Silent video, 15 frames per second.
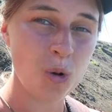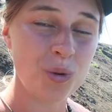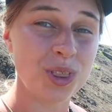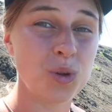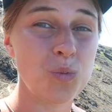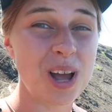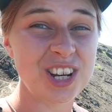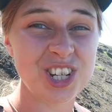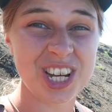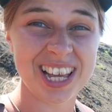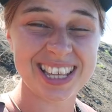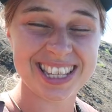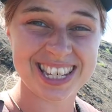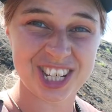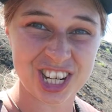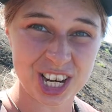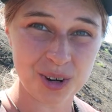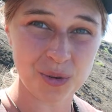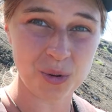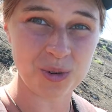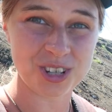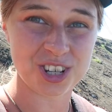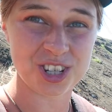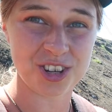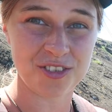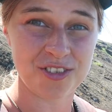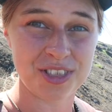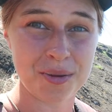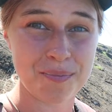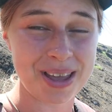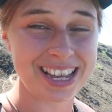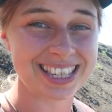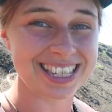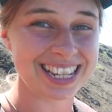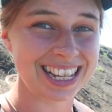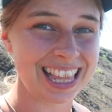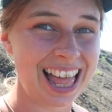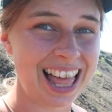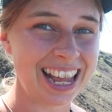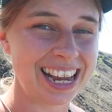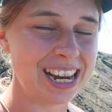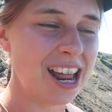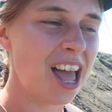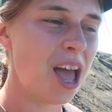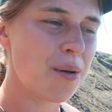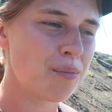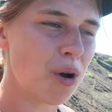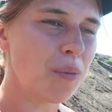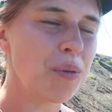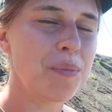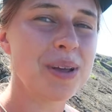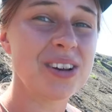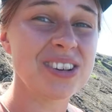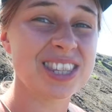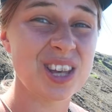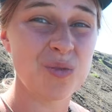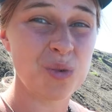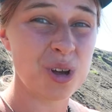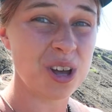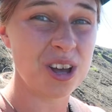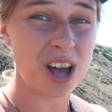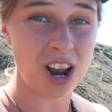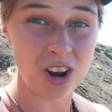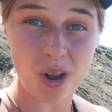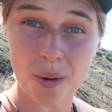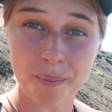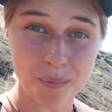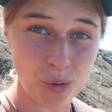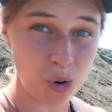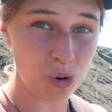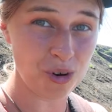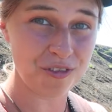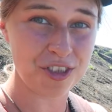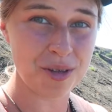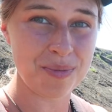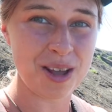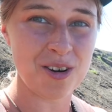with the wedge-tailed shearwater suffering the biggest decline, probably because there were a lot more of them.